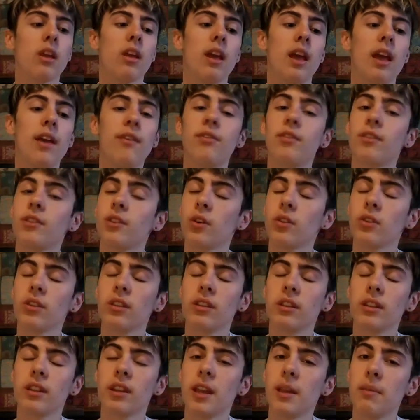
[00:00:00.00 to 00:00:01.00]
If you're not
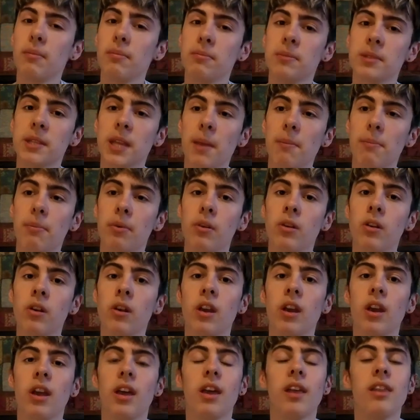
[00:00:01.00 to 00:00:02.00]
going to keep them
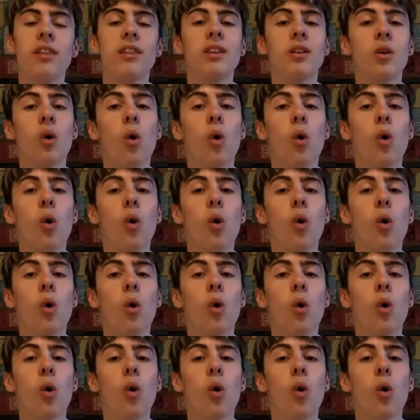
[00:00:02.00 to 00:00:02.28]
separate, the